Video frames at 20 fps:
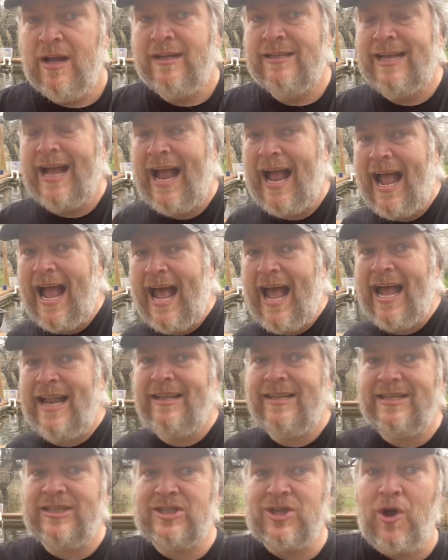to add
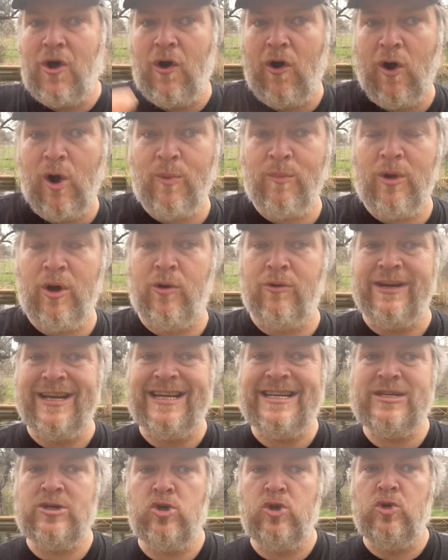this hormone
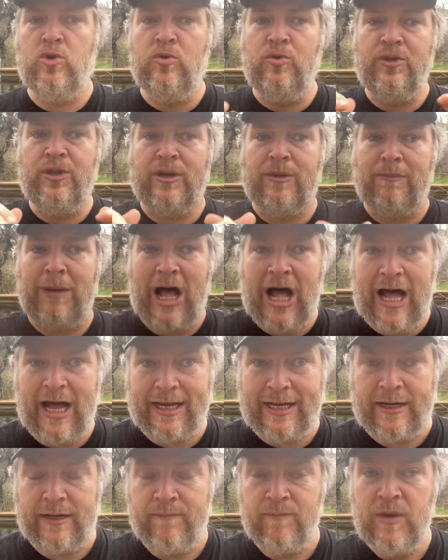into their
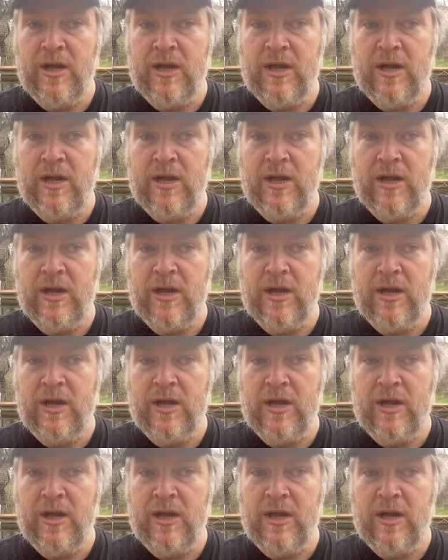body?